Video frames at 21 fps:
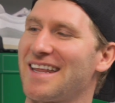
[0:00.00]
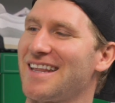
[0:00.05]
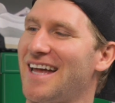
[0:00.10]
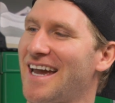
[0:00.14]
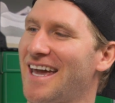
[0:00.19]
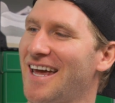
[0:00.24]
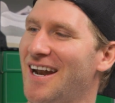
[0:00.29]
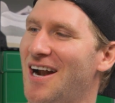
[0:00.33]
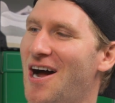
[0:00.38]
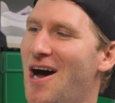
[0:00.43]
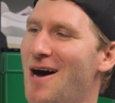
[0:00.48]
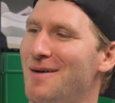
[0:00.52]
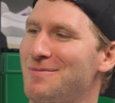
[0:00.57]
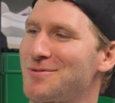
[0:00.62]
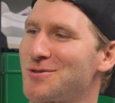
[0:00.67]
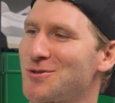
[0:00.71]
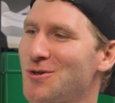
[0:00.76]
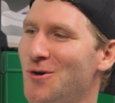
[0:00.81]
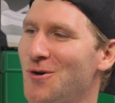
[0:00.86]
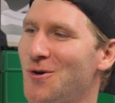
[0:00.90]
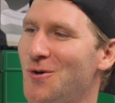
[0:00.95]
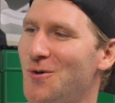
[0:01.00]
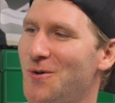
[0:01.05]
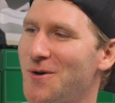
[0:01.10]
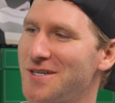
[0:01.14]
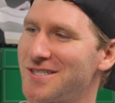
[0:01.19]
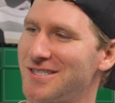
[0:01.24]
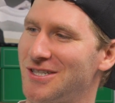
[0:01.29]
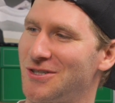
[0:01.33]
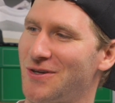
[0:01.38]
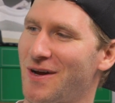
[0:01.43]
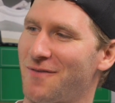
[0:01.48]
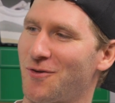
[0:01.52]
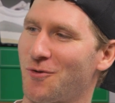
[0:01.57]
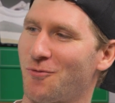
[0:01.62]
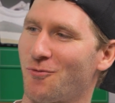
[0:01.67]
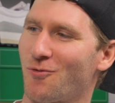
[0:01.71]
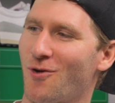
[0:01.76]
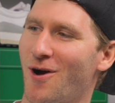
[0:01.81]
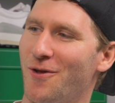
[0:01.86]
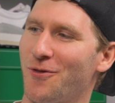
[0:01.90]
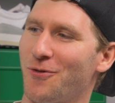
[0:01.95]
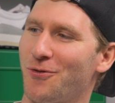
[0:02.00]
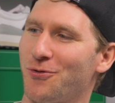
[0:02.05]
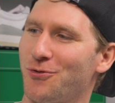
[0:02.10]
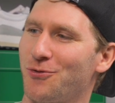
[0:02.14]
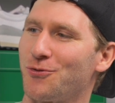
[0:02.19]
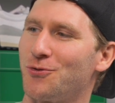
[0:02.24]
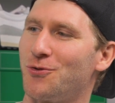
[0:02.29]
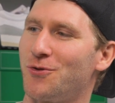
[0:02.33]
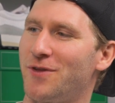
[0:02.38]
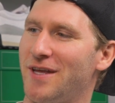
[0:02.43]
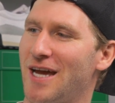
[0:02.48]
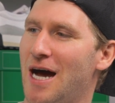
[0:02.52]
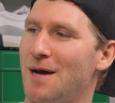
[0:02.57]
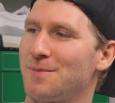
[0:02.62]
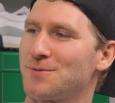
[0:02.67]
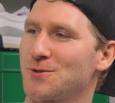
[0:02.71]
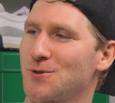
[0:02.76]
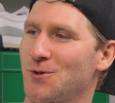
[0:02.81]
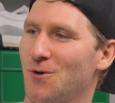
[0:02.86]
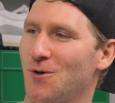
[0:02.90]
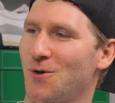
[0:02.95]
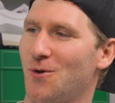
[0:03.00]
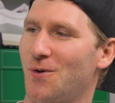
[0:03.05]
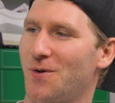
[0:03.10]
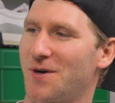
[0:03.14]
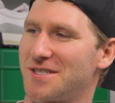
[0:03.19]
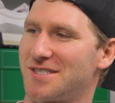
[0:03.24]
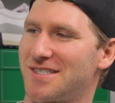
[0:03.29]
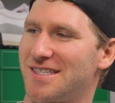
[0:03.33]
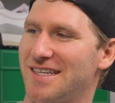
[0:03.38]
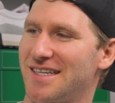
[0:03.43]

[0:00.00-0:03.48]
it like an obstacle course, and you have to run through the obstacle course